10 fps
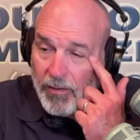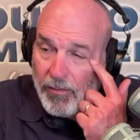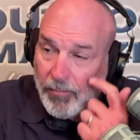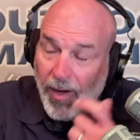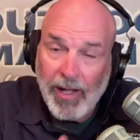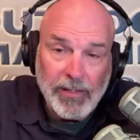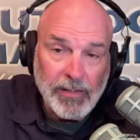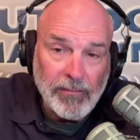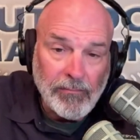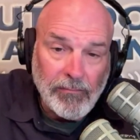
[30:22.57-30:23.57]
But
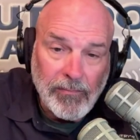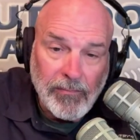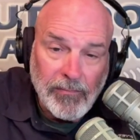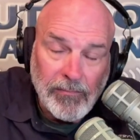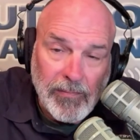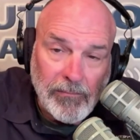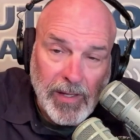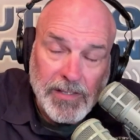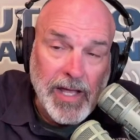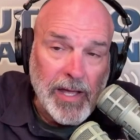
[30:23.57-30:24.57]
it
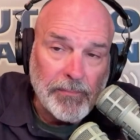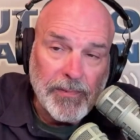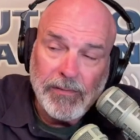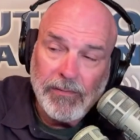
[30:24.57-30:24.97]
escaped